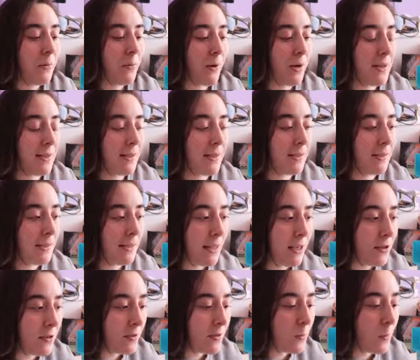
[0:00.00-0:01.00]
raising
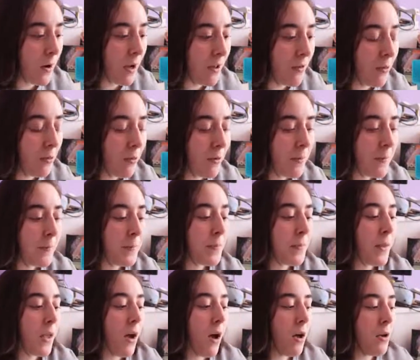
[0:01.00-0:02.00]
skills with.
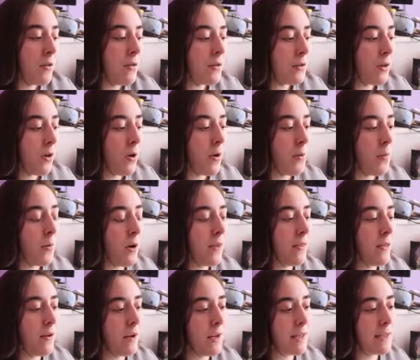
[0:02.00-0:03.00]
Also,
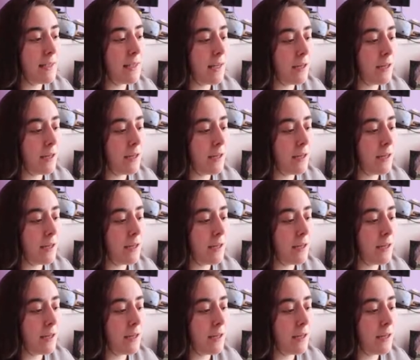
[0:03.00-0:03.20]
when there is